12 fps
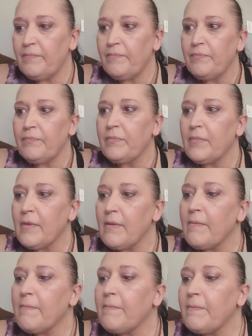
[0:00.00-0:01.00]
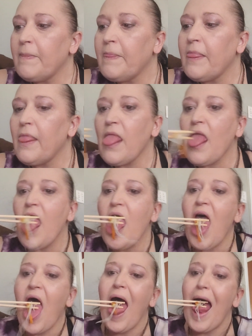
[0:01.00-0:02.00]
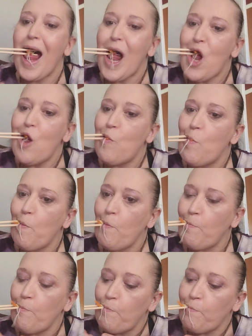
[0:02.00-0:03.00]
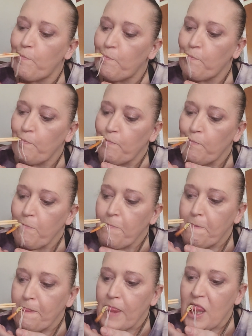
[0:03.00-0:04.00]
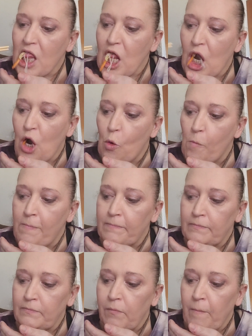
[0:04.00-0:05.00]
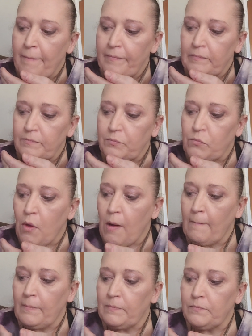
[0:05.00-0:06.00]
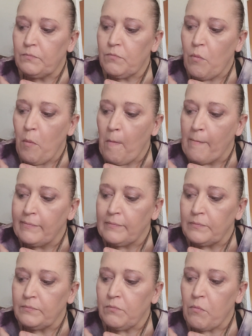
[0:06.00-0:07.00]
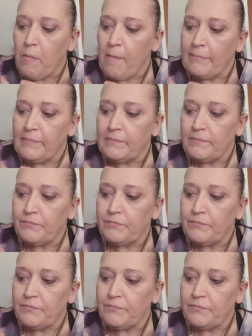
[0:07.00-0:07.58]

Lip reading: Nothing is said.